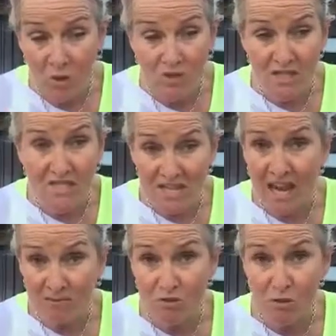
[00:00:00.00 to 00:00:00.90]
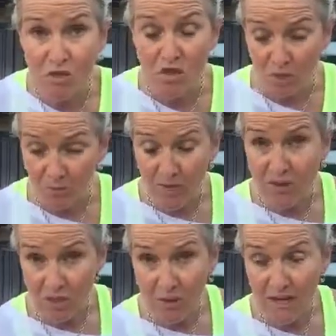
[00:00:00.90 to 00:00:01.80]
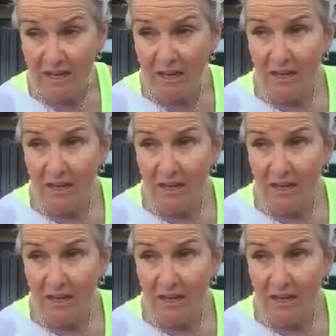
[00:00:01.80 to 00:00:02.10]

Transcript: Once I decide I'm doing something, I do it,